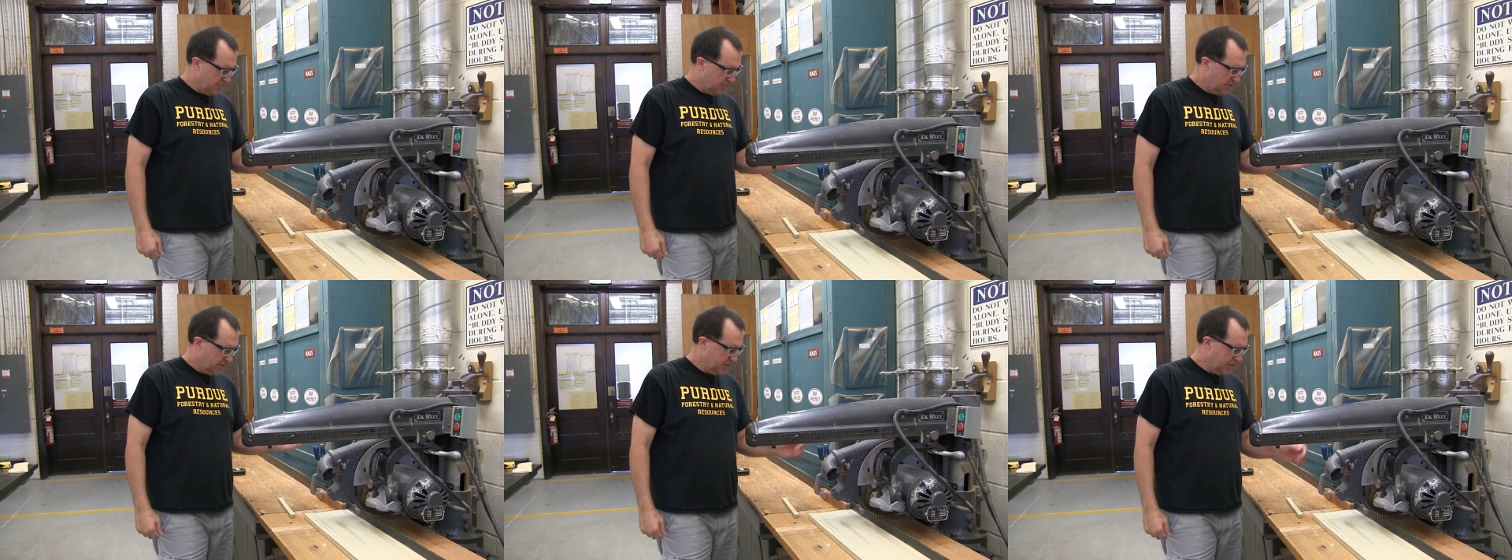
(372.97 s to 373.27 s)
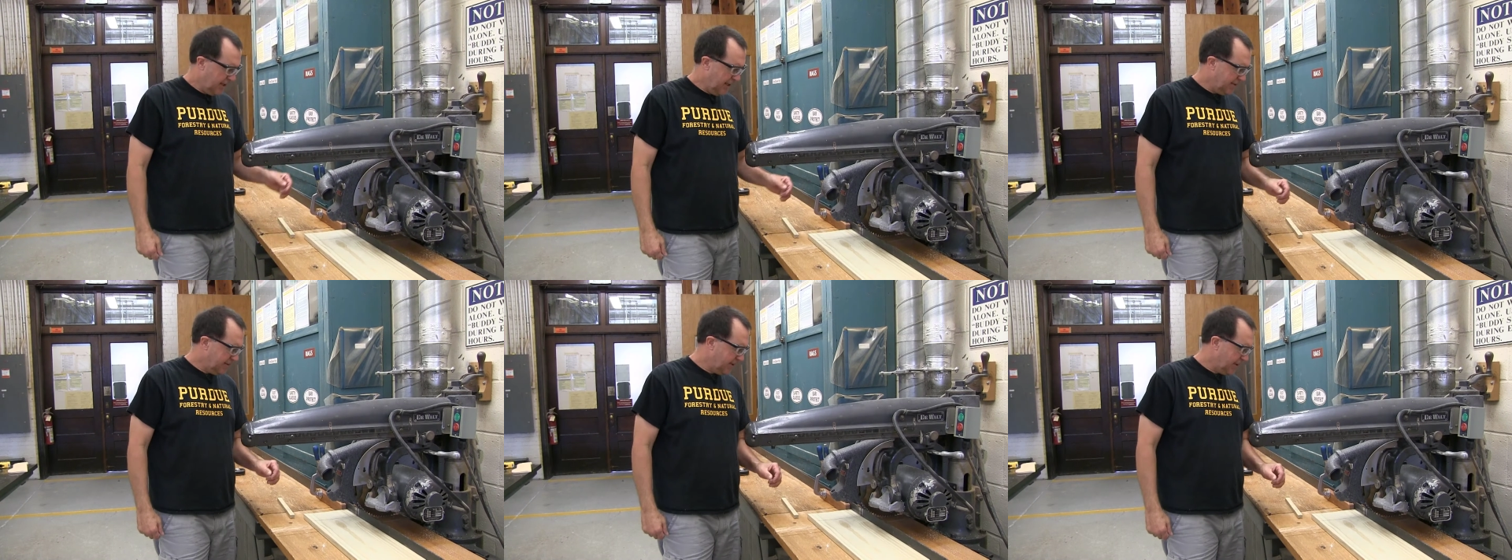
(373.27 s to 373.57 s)
So
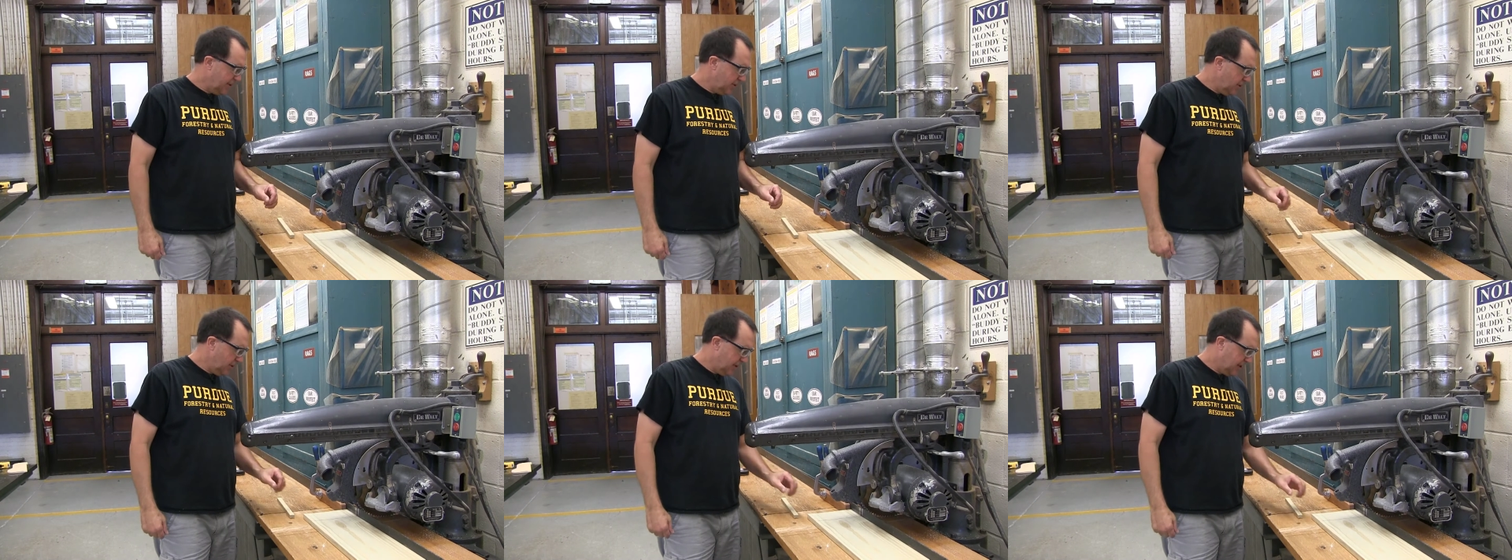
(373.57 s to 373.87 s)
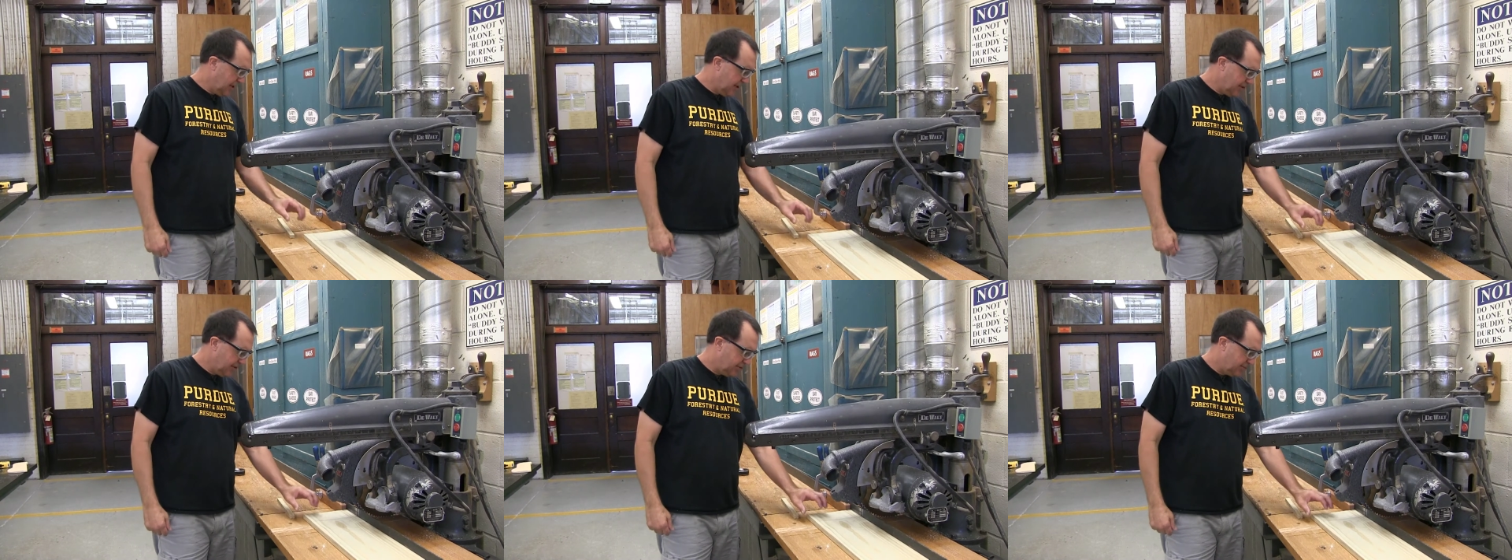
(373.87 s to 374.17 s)
that's how you
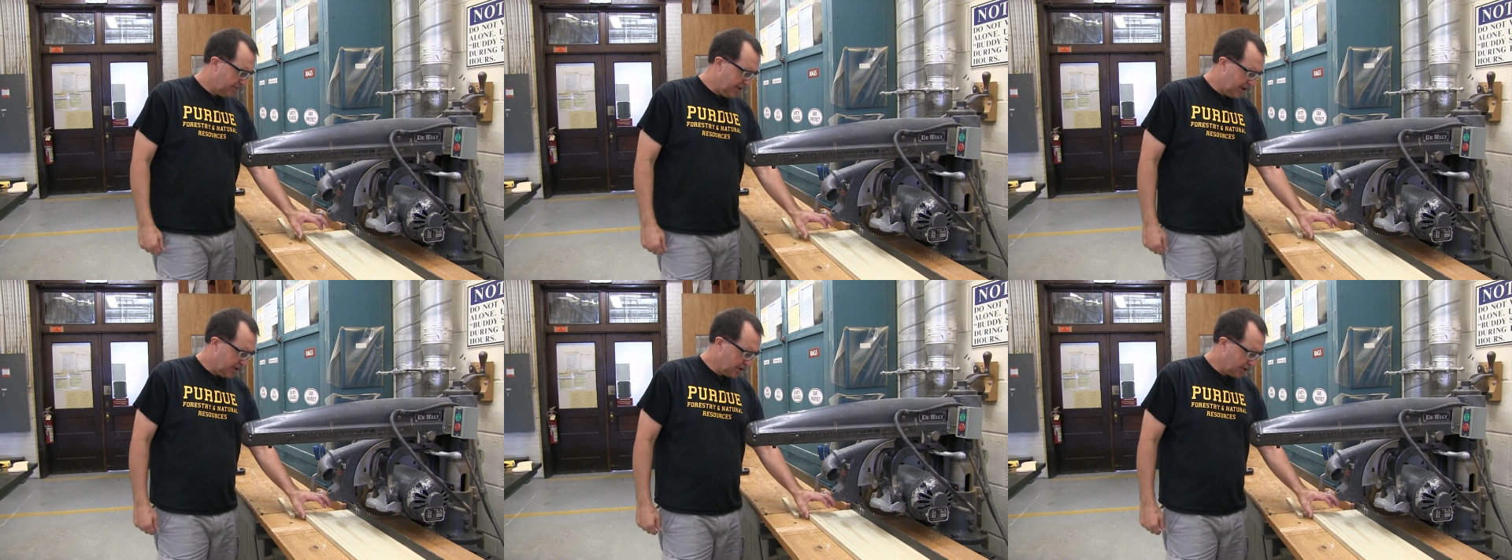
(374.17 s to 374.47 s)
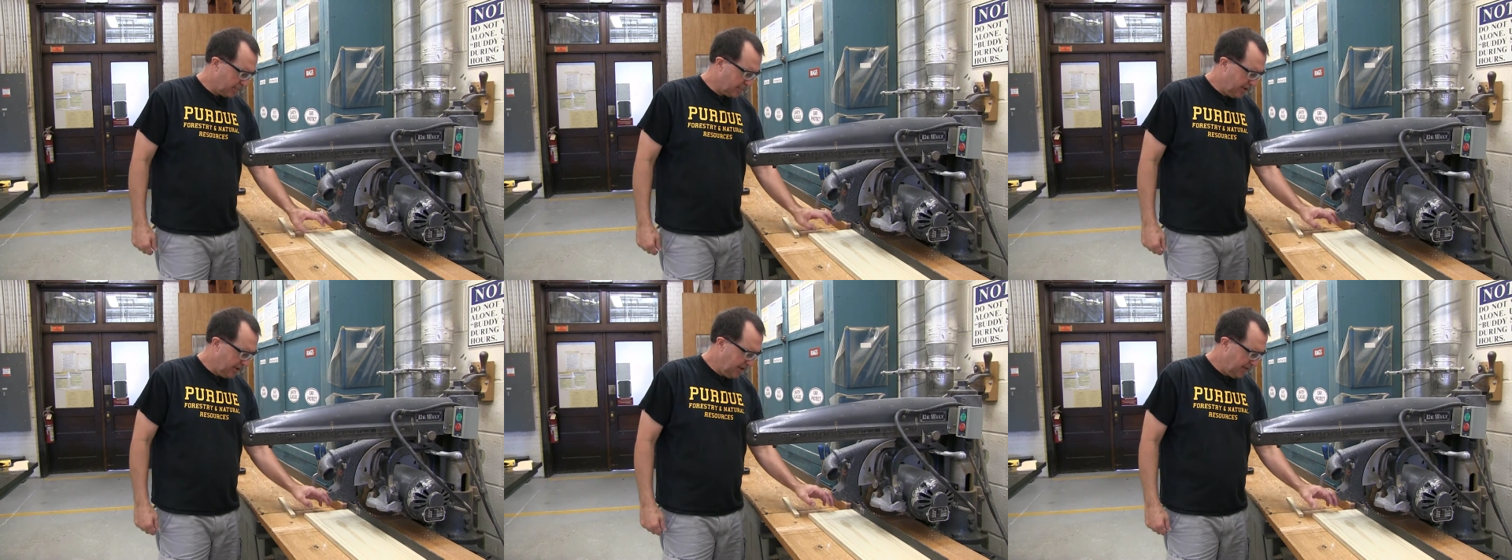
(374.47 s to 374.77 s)
cut
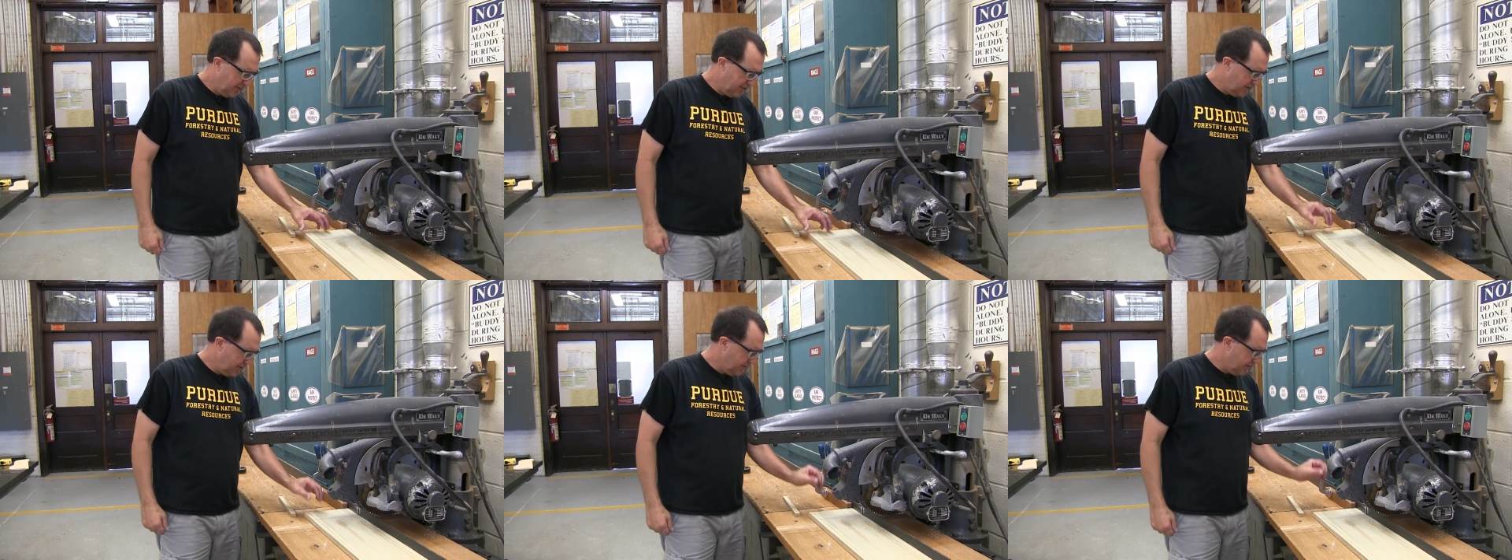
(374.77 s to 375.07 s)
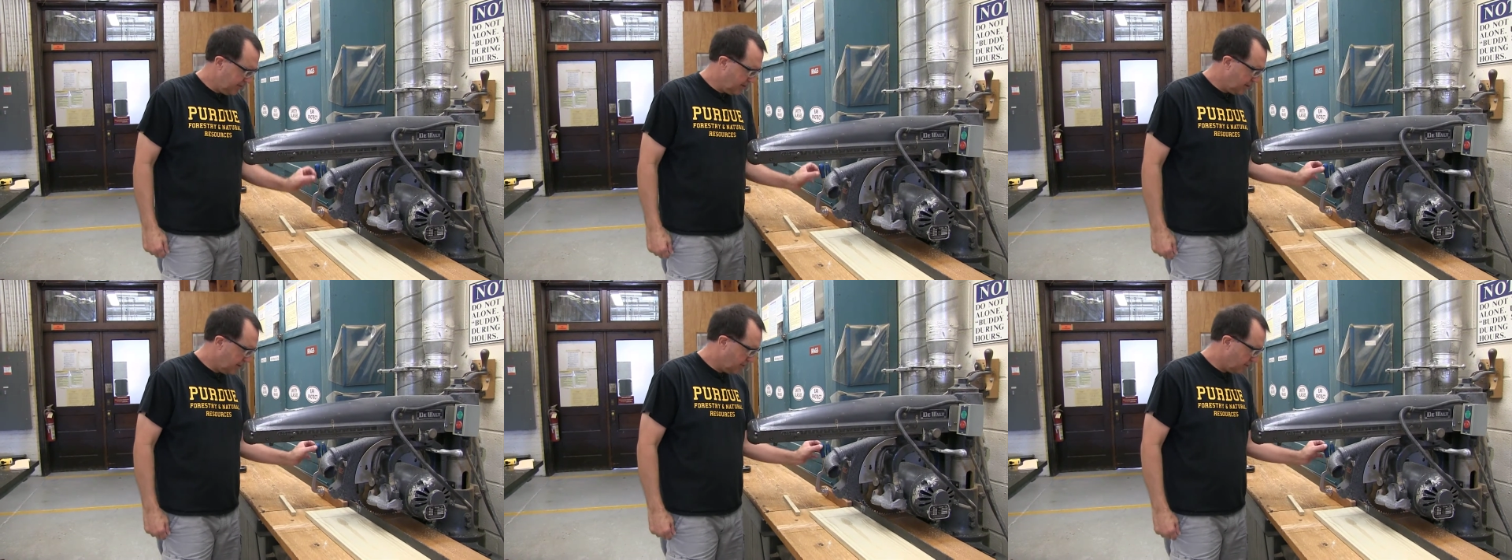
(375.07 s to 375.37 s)
smaller
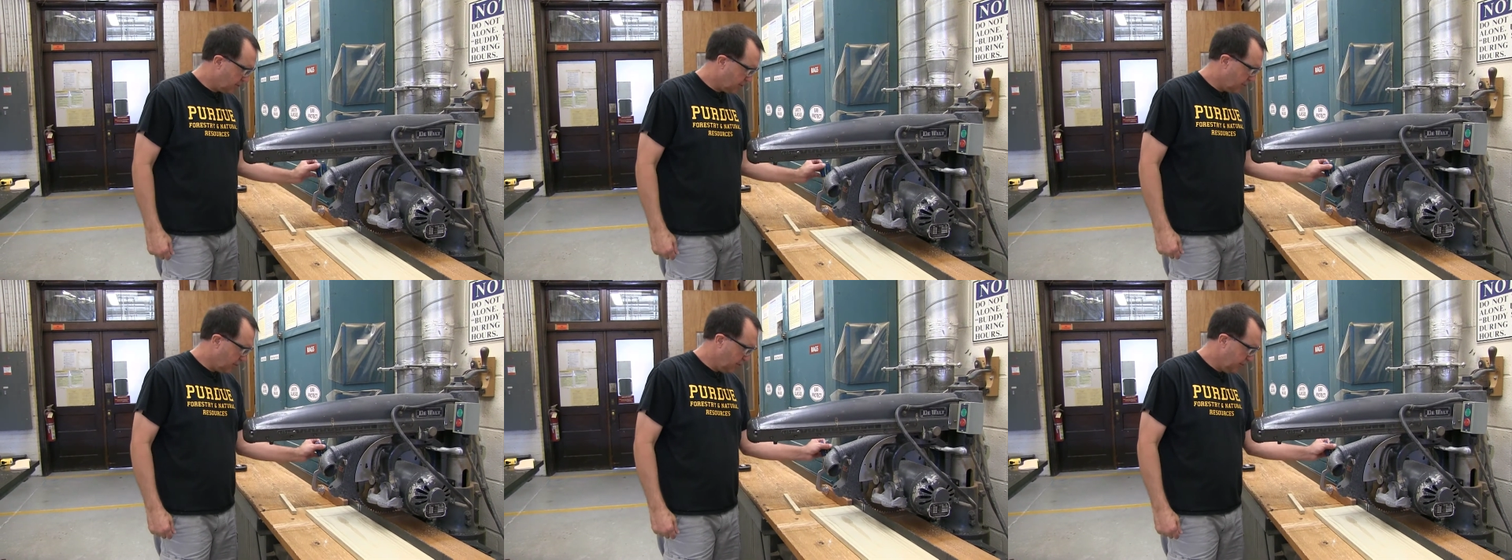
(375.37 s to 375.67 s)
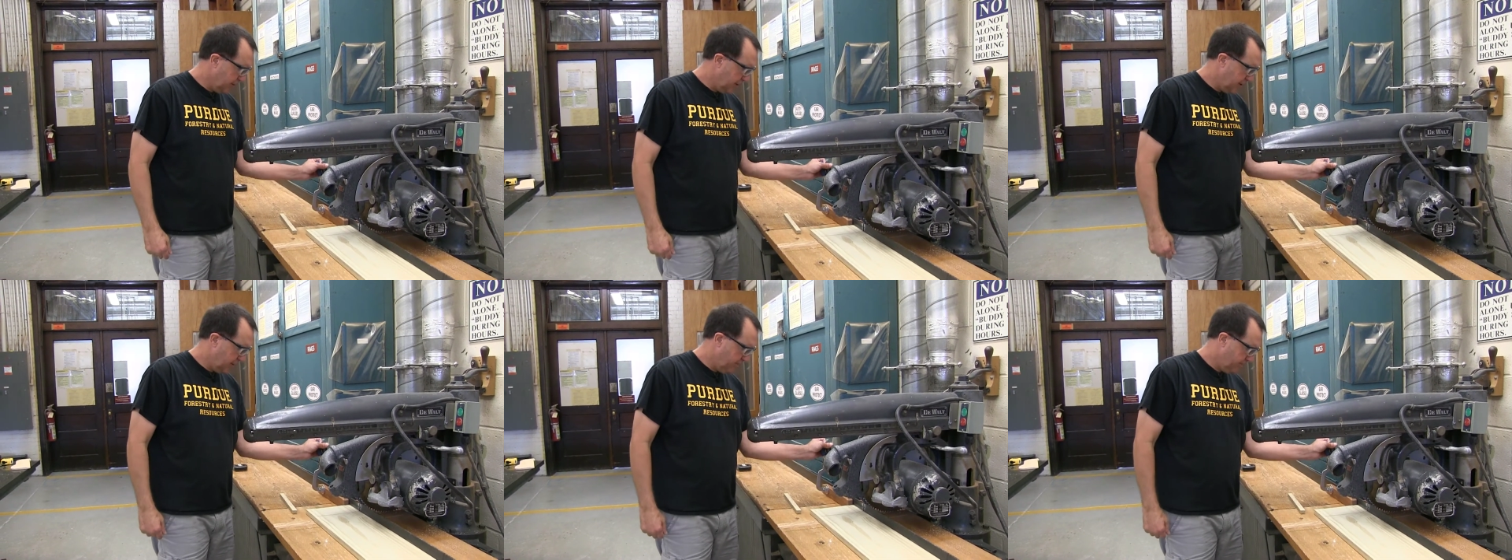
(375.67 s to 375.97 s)
pieces and control it.